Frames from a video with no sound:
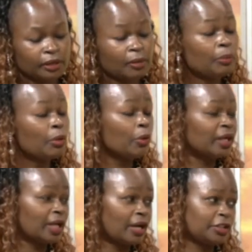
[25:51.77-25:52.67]
the people
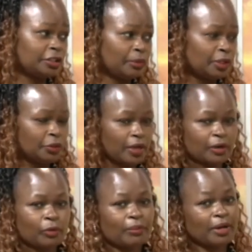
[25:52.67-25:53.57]
who encouraged me to
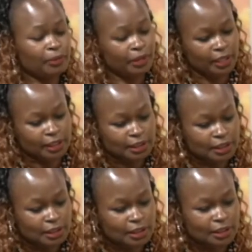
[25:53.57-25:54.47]
run were my
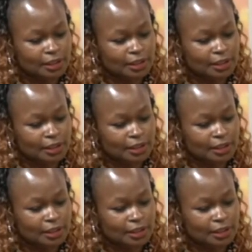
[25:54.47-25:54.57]
parents.